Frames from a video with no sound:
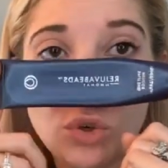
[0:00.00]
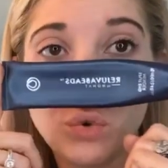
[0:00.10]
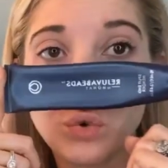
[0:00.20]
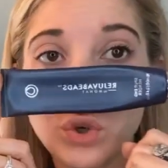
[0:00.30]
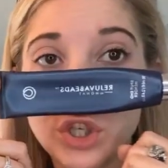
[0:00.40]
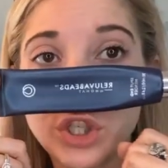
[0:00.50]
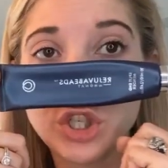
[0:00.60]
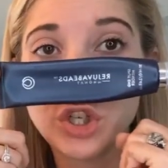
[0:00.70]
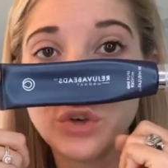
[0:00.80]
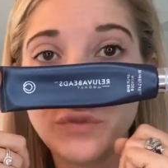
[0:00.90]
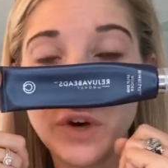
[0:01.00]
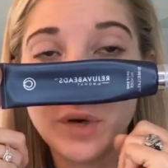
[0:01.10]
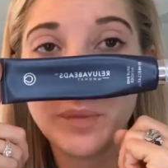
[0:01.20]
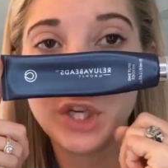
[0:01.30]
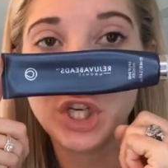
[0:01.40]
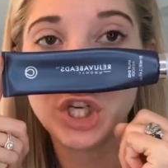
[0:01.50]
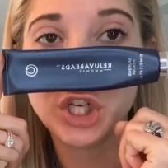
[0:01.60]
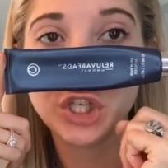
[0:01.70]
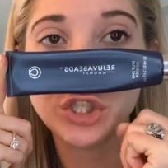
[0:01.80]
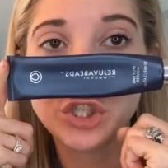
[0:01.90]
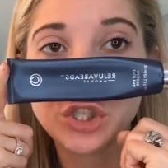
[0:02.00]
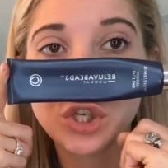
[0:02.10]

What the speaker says: Rejuvabeads.